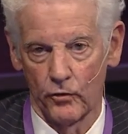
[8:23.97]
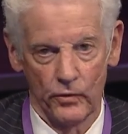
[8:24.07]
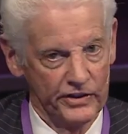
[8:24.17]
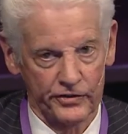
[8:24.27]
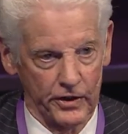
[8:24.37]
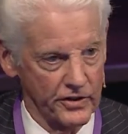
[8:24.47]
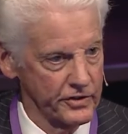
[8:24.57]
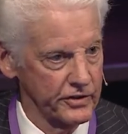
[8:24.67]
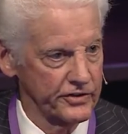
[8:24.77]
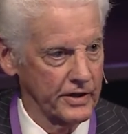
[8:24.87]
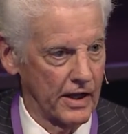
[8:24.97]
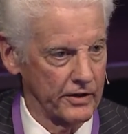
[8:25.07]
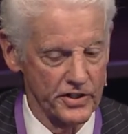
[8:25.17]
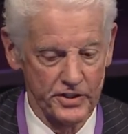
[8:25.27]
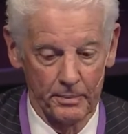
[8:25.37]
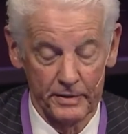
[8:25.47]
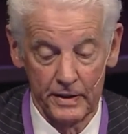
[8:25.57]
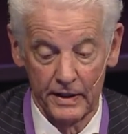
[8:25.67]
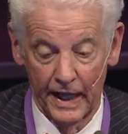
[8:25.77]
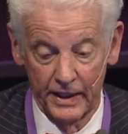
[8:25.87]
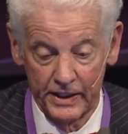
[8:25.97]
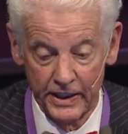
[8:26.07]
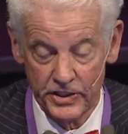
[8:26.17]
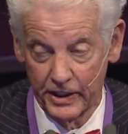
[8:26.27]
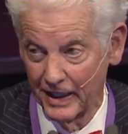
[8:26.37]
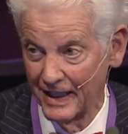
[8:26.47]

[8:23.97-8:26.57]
research, scholarship, and teaching.